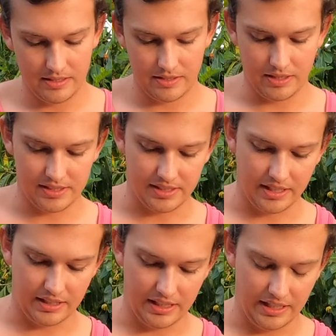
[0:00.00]
Just
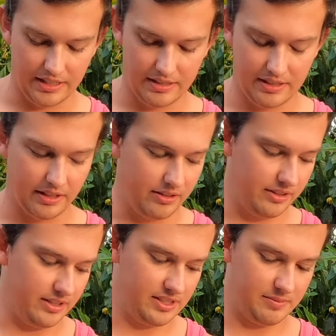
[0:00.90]
like that, to get rid
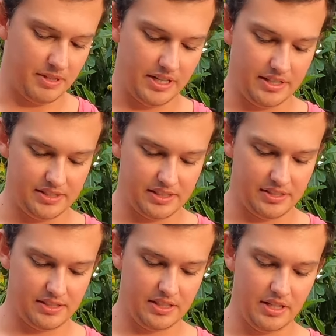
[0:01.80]
of these spines,
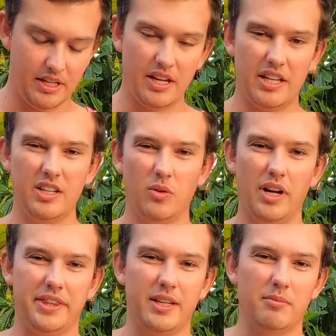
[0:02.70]
because you don't
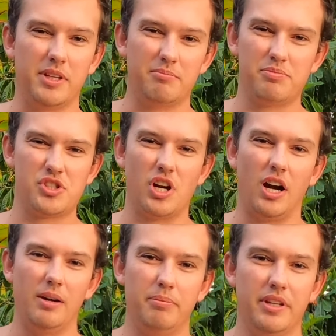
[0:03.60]
want them. They're
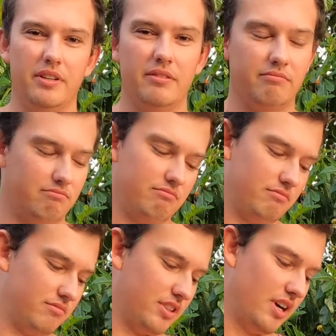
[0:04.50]
sharp and
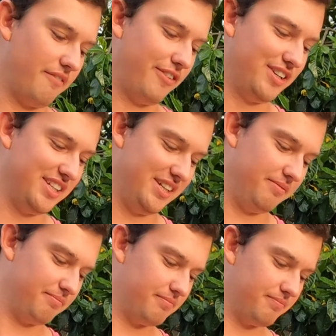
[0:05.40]
they're not fun to eat.